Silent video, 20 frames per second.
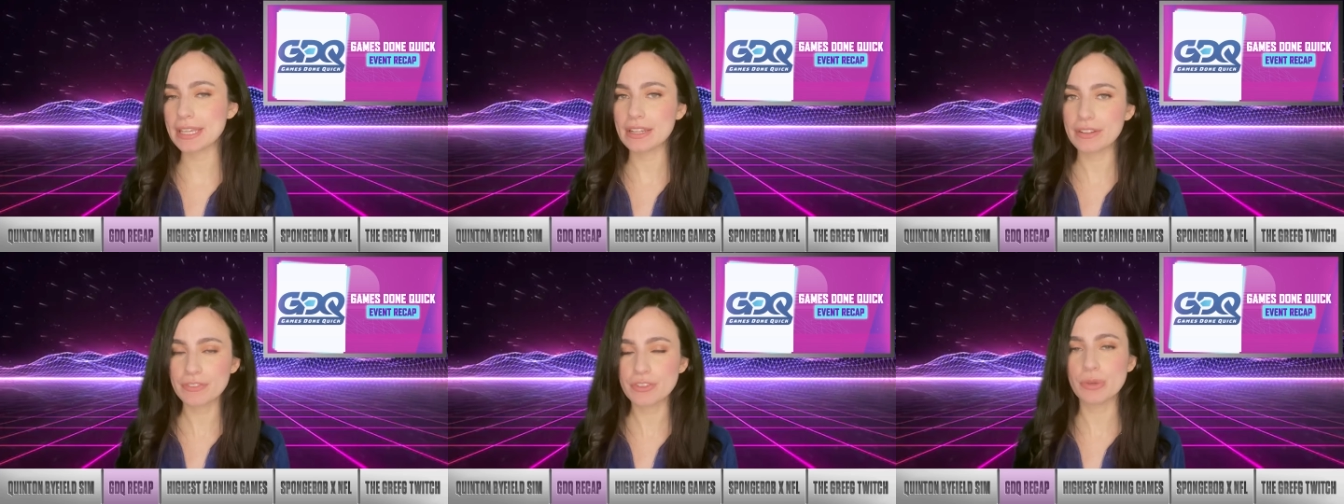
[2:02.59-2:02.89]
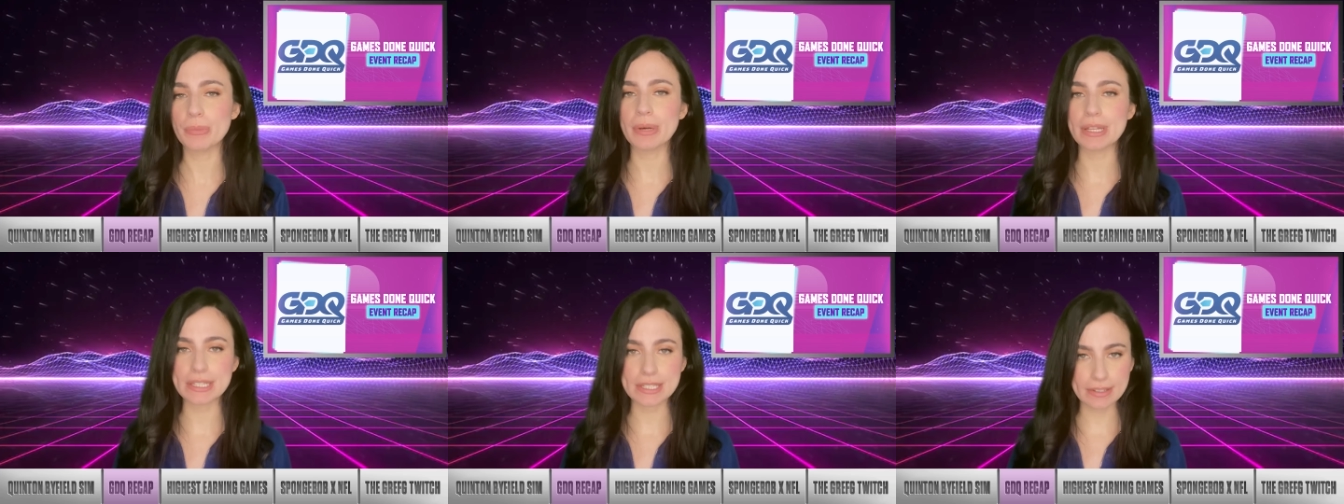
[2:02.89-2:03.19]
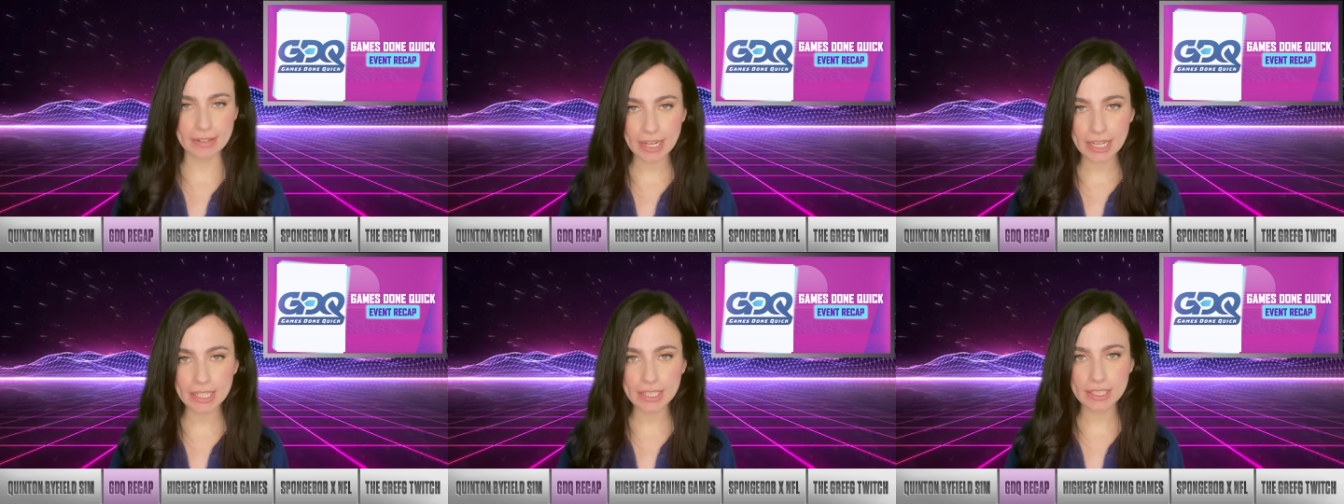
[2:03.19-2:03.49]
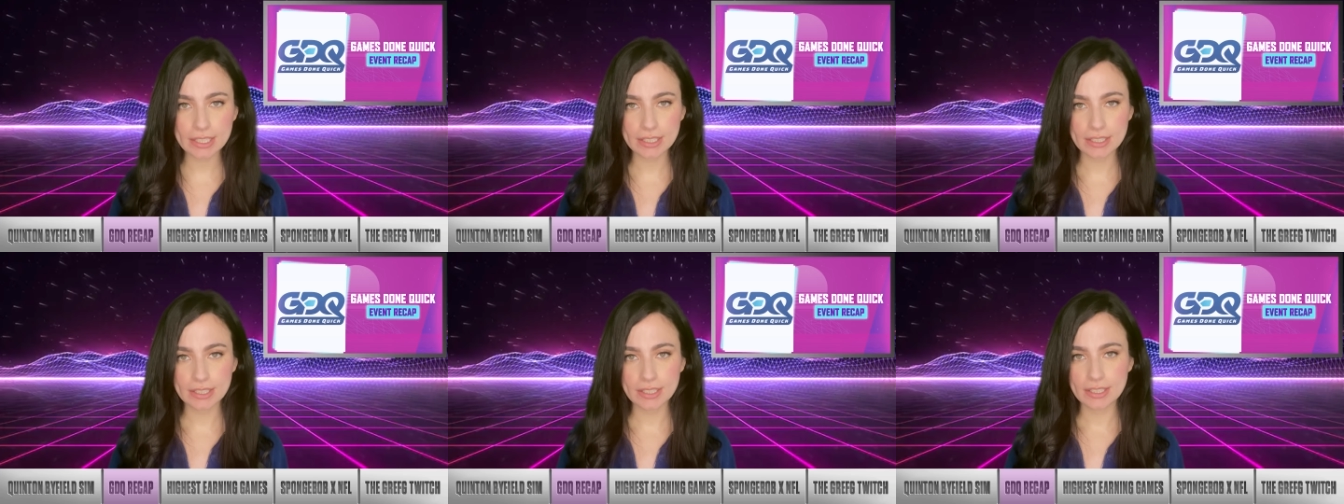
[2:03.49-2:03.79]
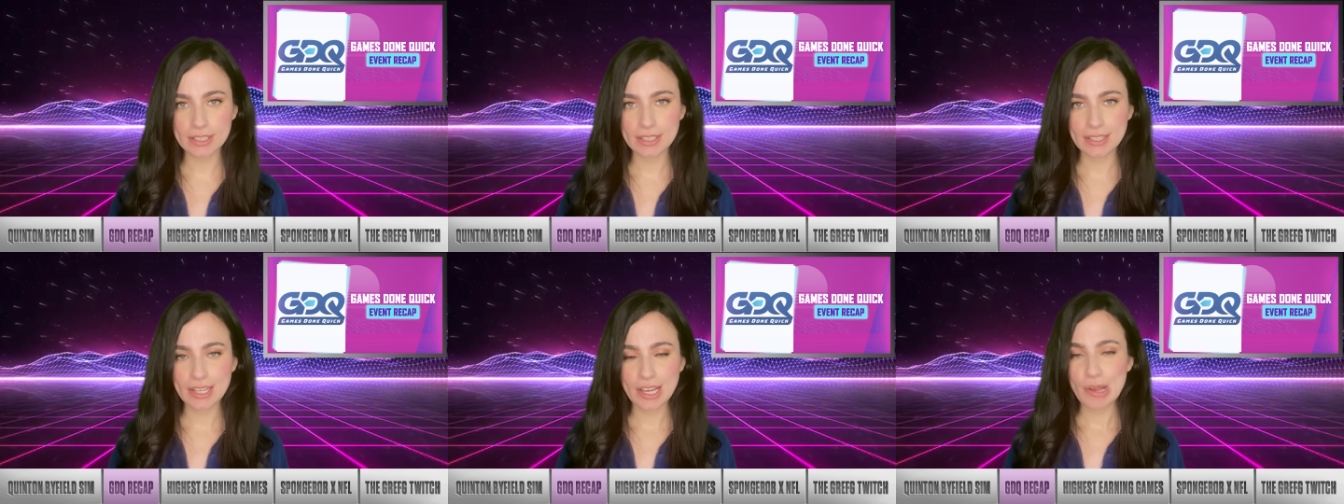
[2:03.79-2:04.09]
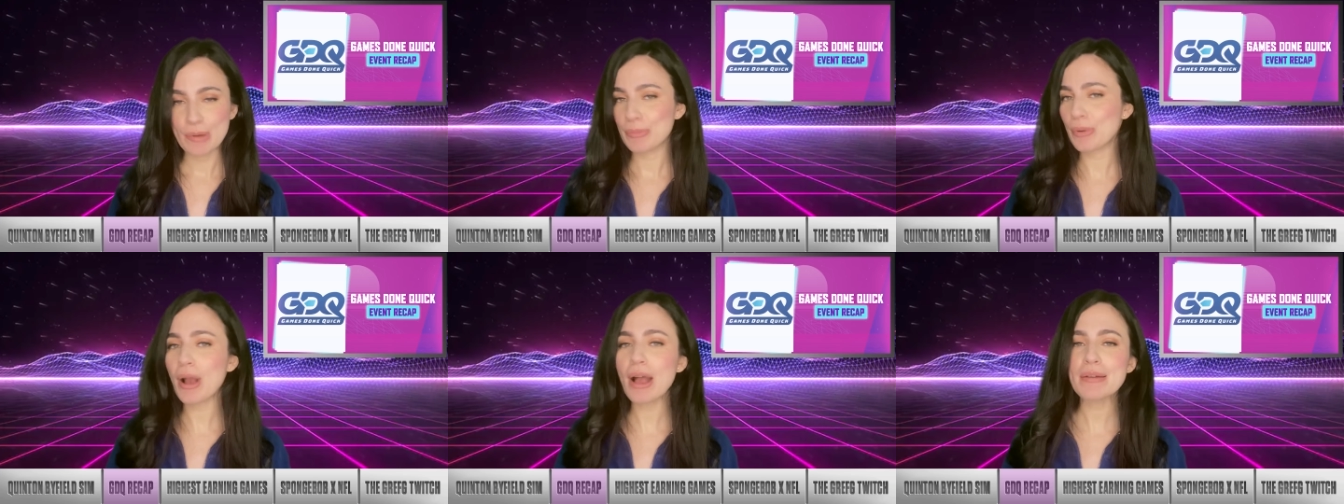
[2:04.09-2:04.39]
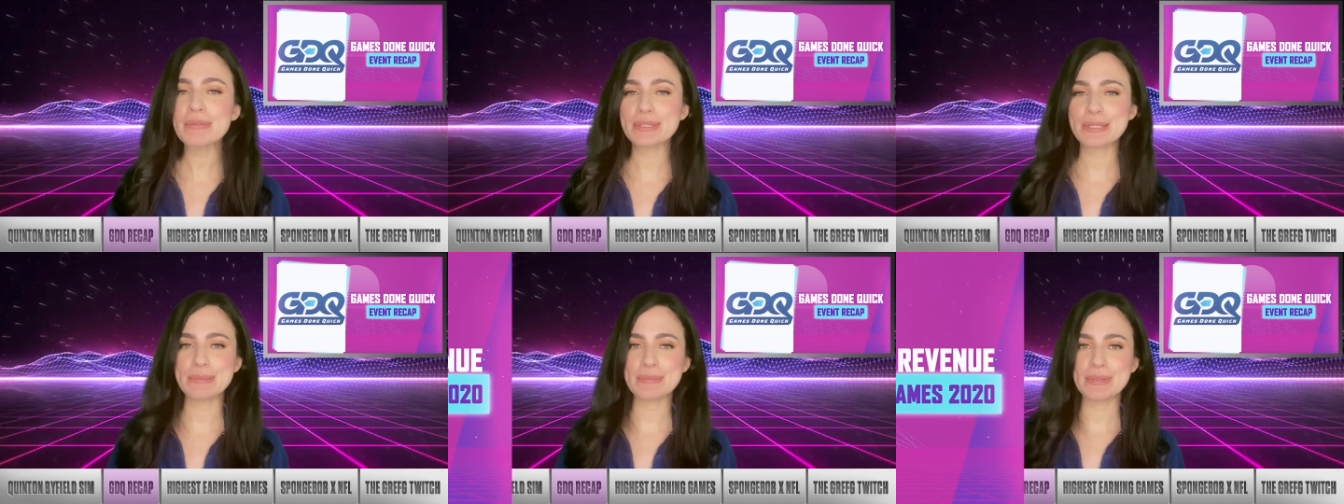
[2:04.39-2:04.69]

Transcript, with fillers: in a few months, right? Promise